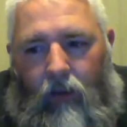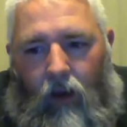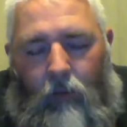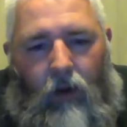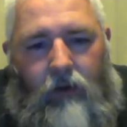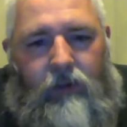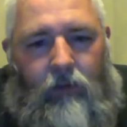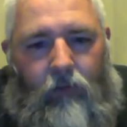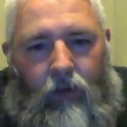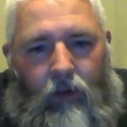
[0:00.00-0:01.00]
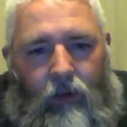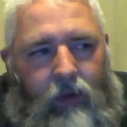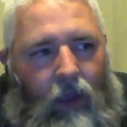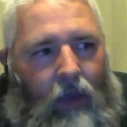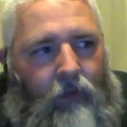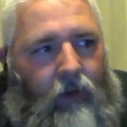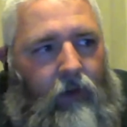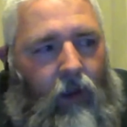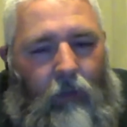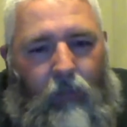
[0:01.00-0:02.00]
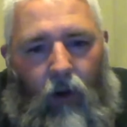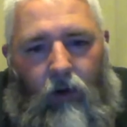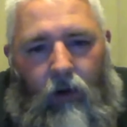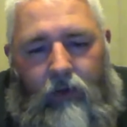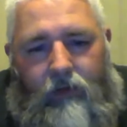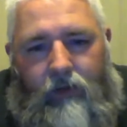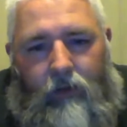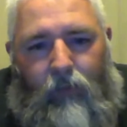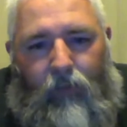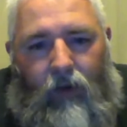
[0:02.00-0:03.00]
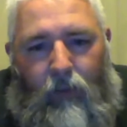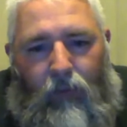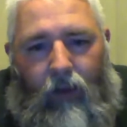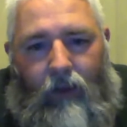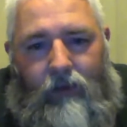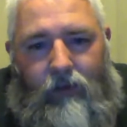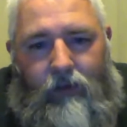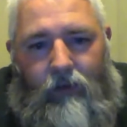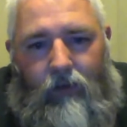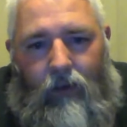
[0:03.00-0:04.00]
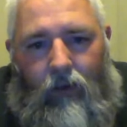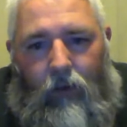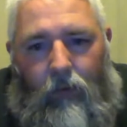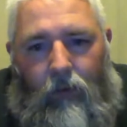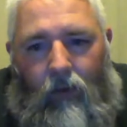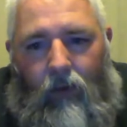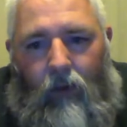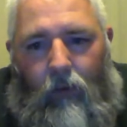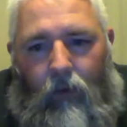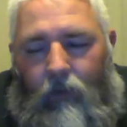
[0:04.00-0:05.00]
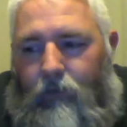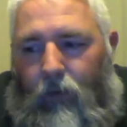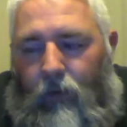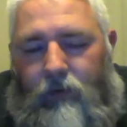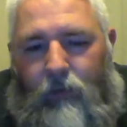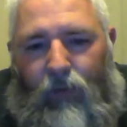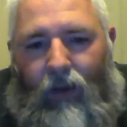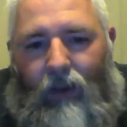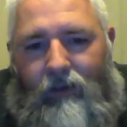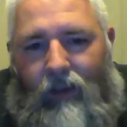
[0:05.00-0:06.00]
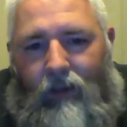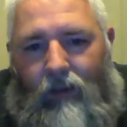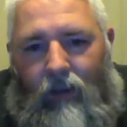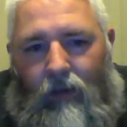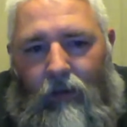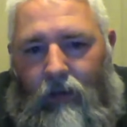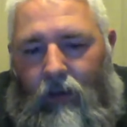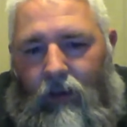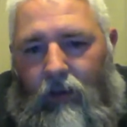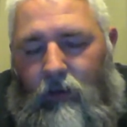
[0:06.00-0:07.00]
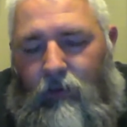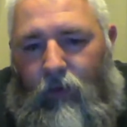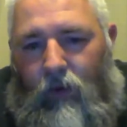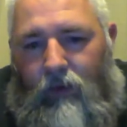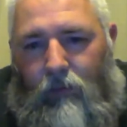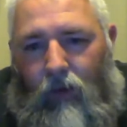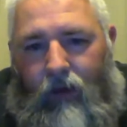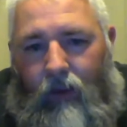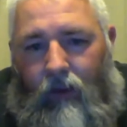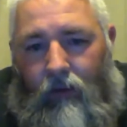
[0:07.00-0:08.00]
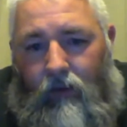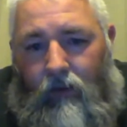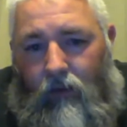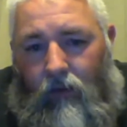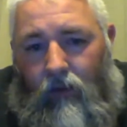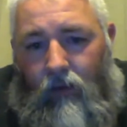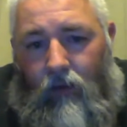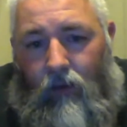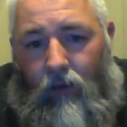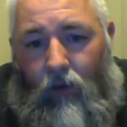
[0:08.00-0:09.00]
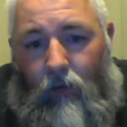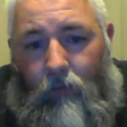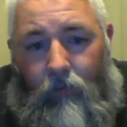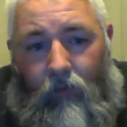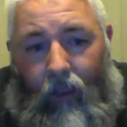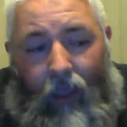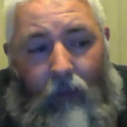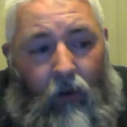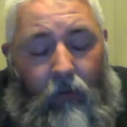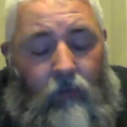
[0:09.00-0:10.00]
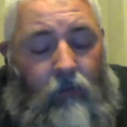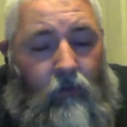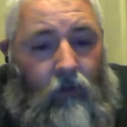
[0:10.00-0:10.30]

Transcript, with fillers: our emergency fund is having a bartering system put in place. You know, when food supplies get ill, you can use food as money. You know, ammo,